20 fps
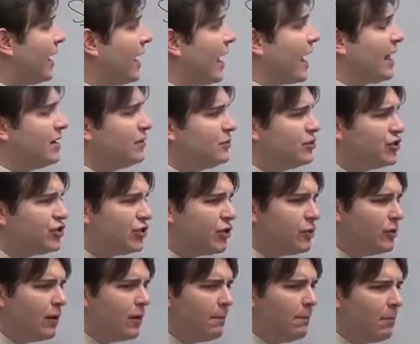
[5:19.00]
And it was
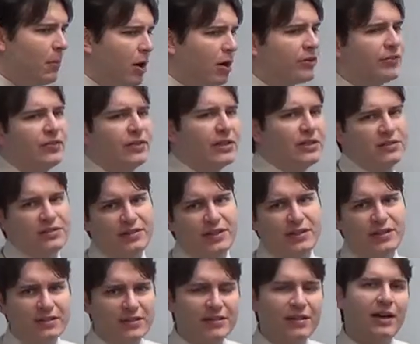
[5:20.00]
so marvelous
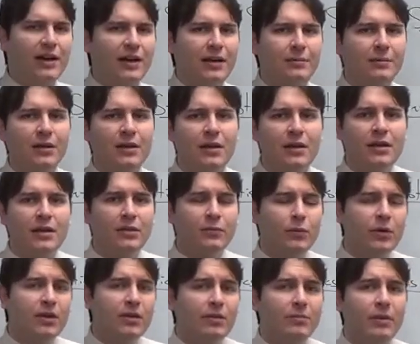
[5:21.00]
at the time that
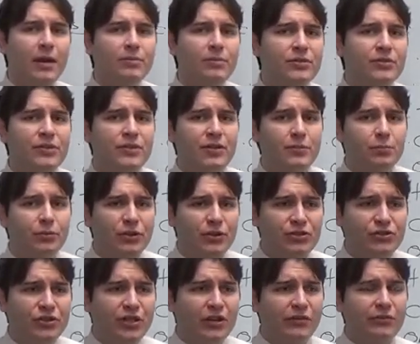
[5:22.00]
one of the members of the
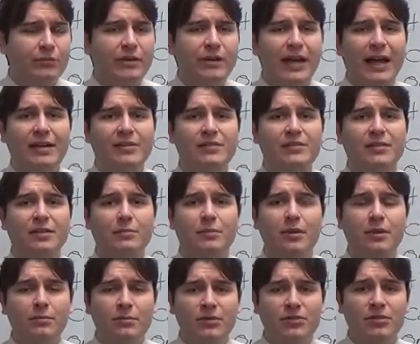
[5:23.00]
British government asked
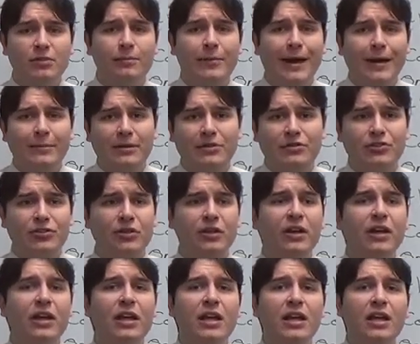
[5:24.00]
him, "Mr. Babbage,
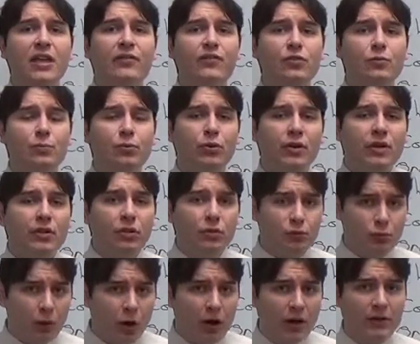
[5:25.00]
if you put in the
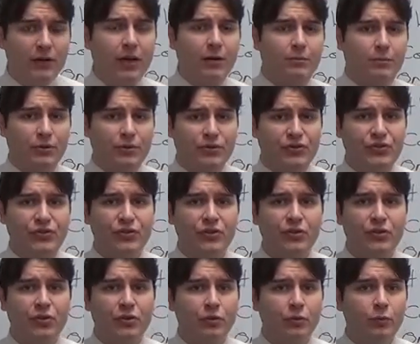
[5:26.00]
wrong numbers,
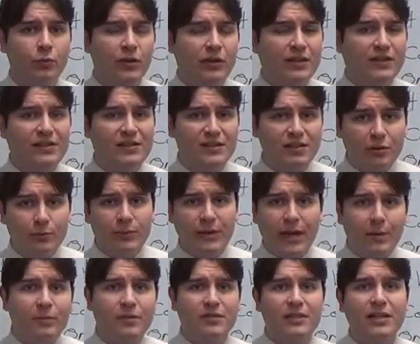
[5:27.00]
will it still be
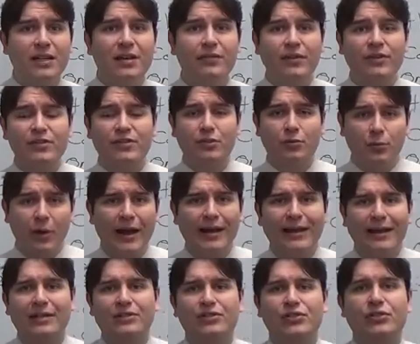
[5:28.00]
able to give us the right
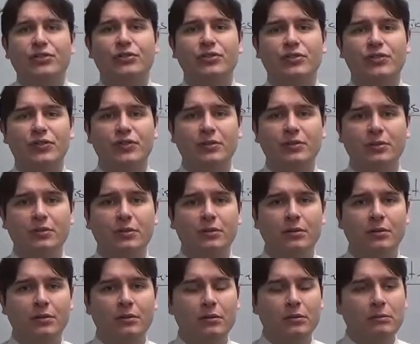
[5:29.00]
answers?"
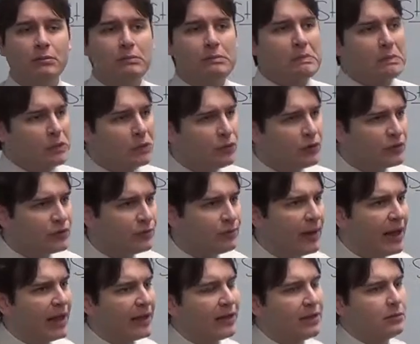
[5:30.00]
Of course,
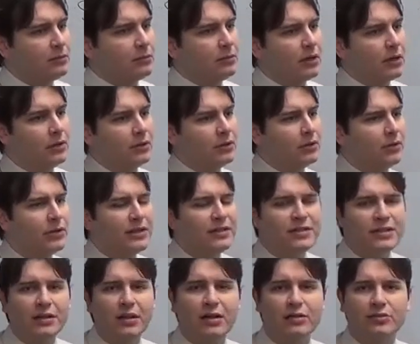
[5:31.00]
back in, I don't know,
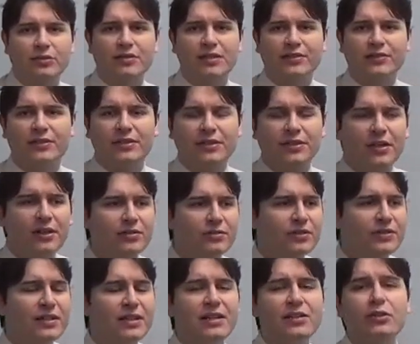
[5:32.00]
1800s,
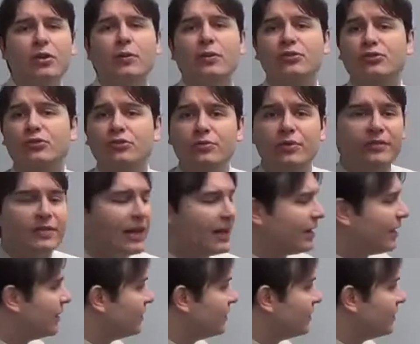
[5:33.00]
1700s, they didn't know what to do with that